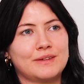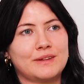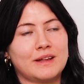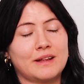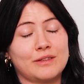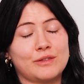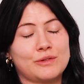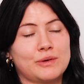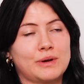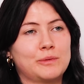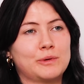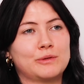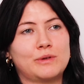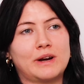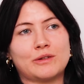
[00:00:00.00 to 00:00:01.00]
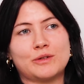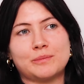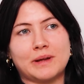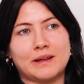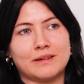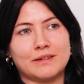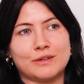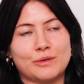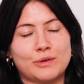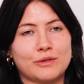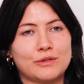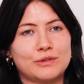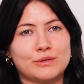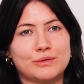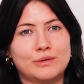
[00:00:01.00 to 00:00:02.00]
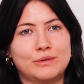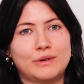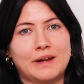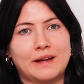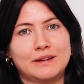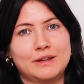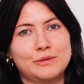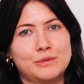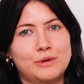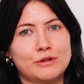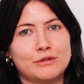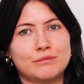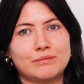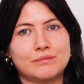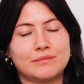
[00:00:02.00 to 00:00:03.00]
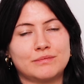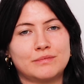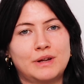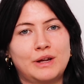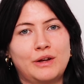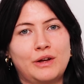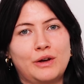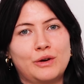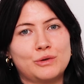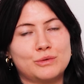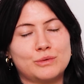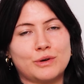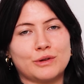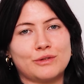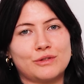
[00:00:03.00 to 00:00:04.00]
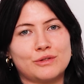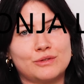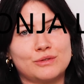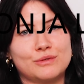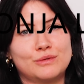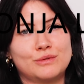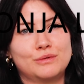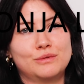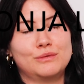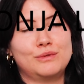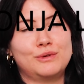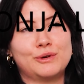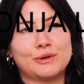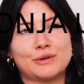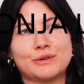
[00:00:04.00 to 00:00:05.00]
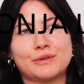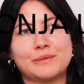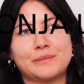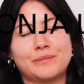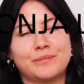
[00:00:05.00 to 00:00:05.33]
And so I would recommend the course to anyone who wants to look